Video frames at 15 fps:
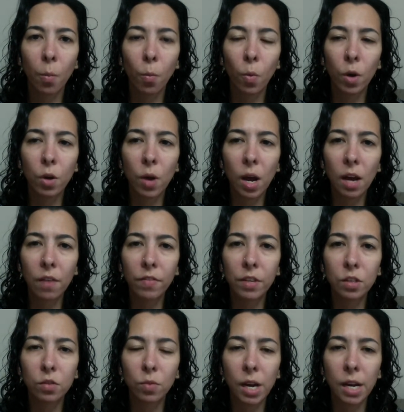when you have
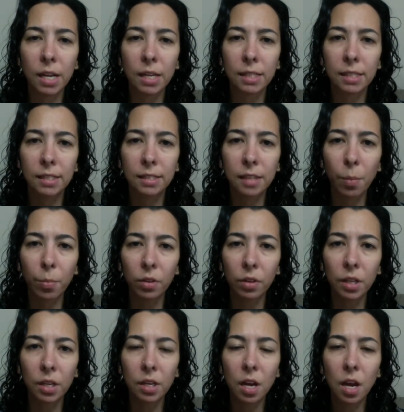these ratings
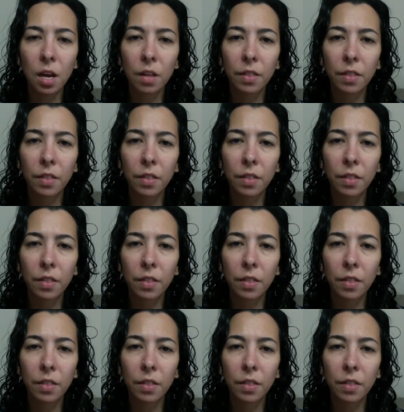separately,